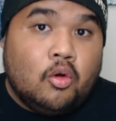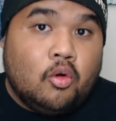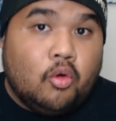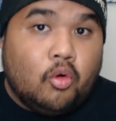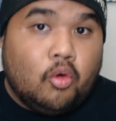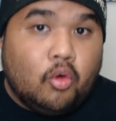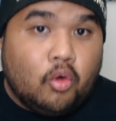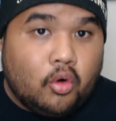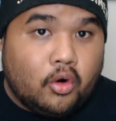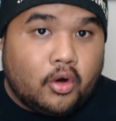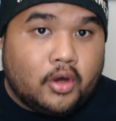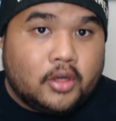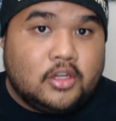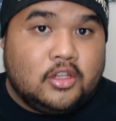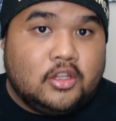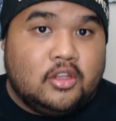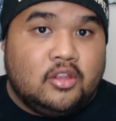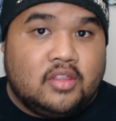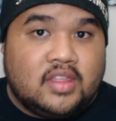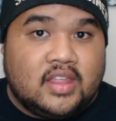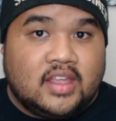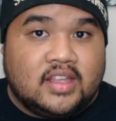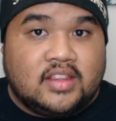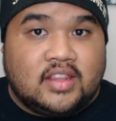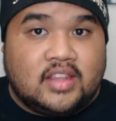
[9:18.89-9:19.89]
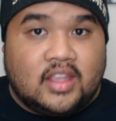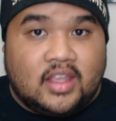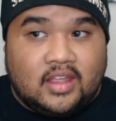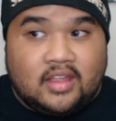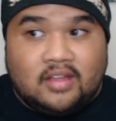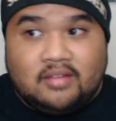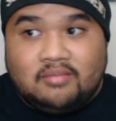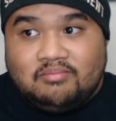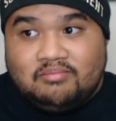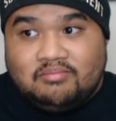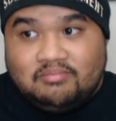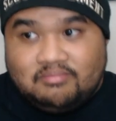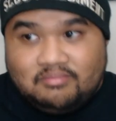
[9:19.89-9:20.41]
Or do you think
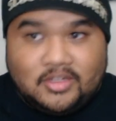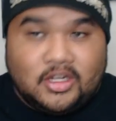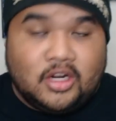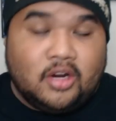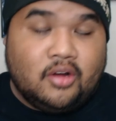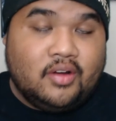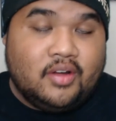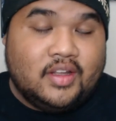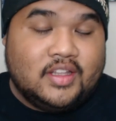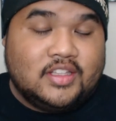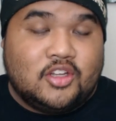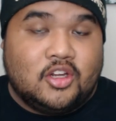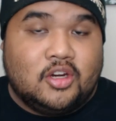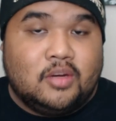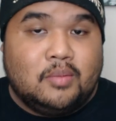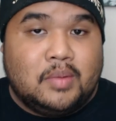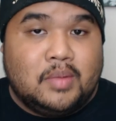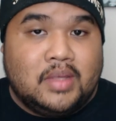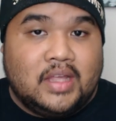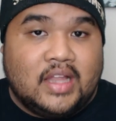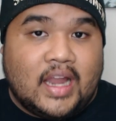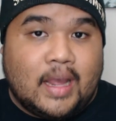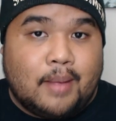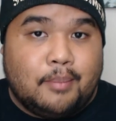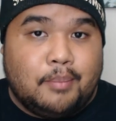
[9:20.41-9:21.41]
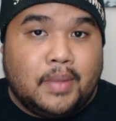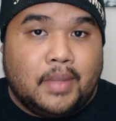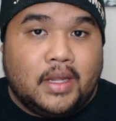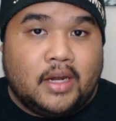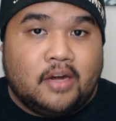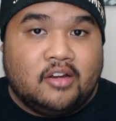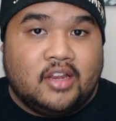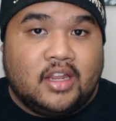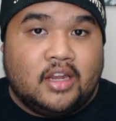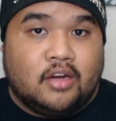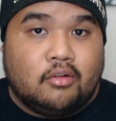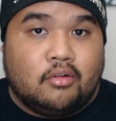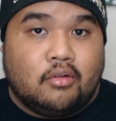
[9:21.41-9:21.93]
that, you know, it's going to be a lot
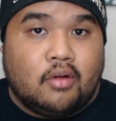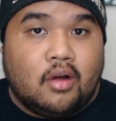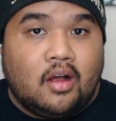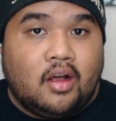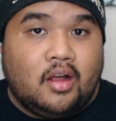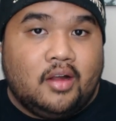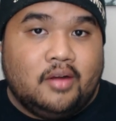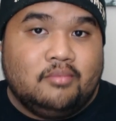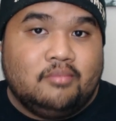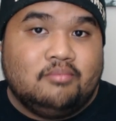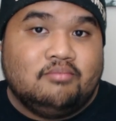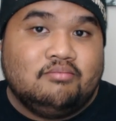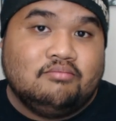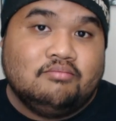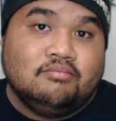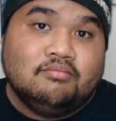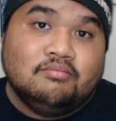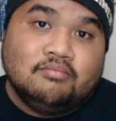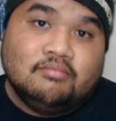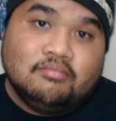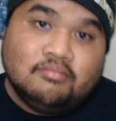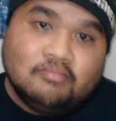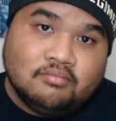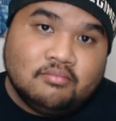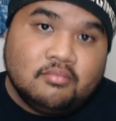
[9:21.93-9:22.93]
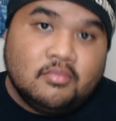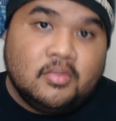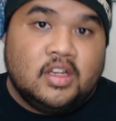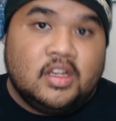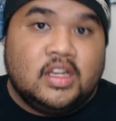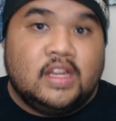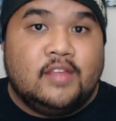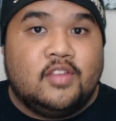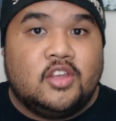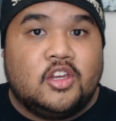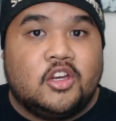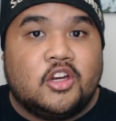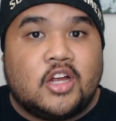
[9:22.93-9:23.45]
better later on?
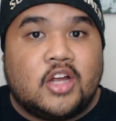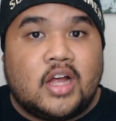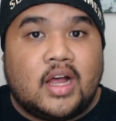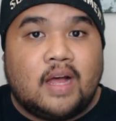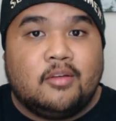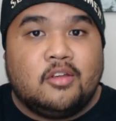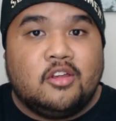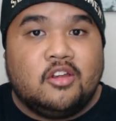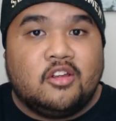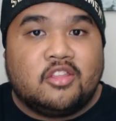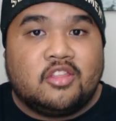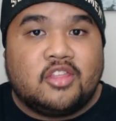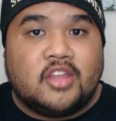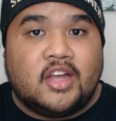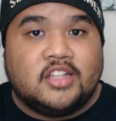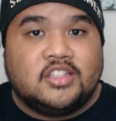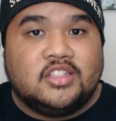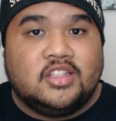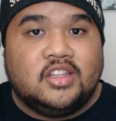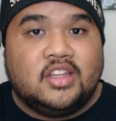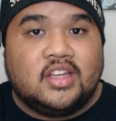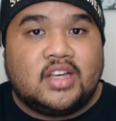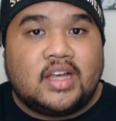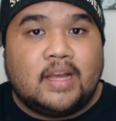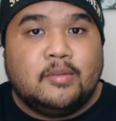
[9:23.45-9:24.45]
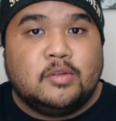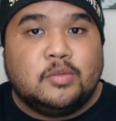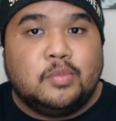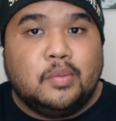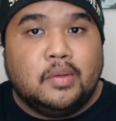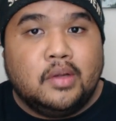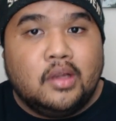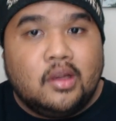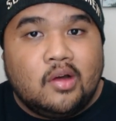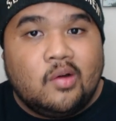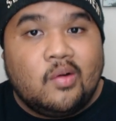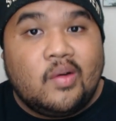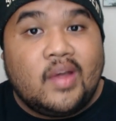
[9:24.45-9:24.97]
Leave your thoughts in the comments
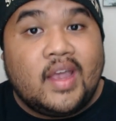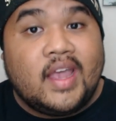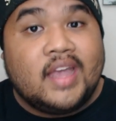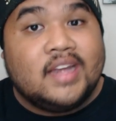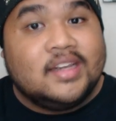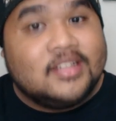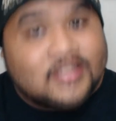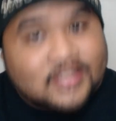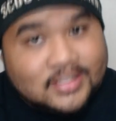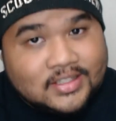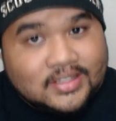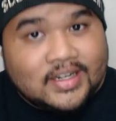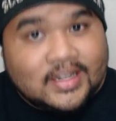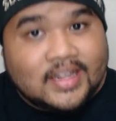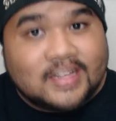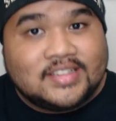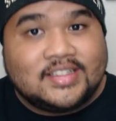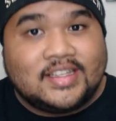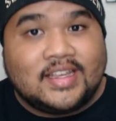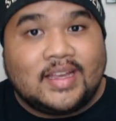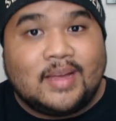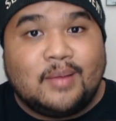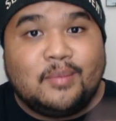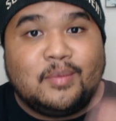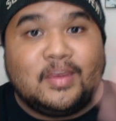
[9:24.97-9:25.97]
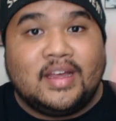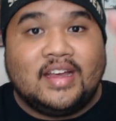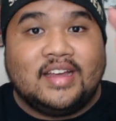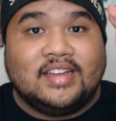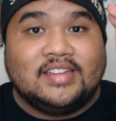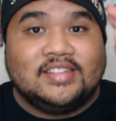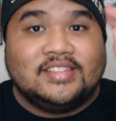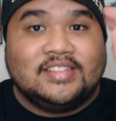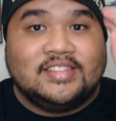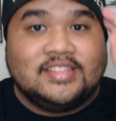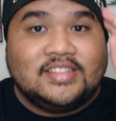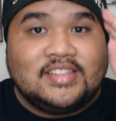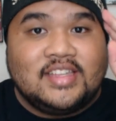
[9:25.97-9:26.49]
below. And until next time,
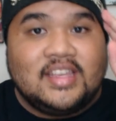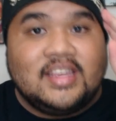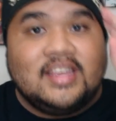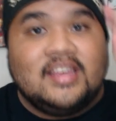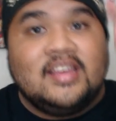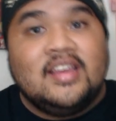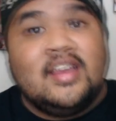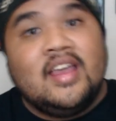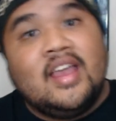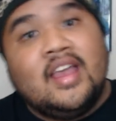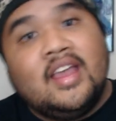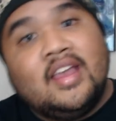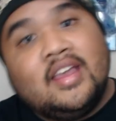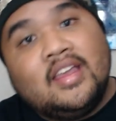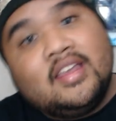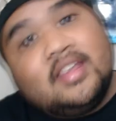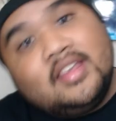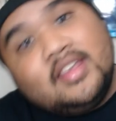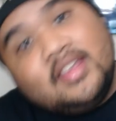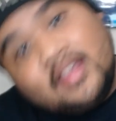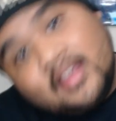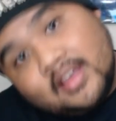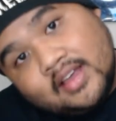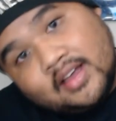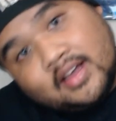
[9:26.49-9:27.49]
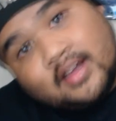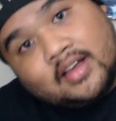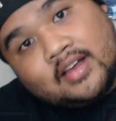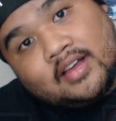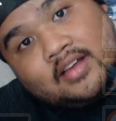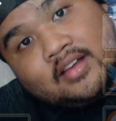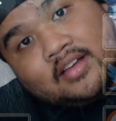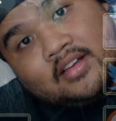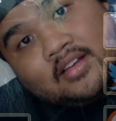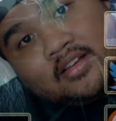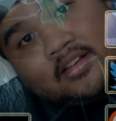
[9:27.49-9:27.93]
guys, see ya.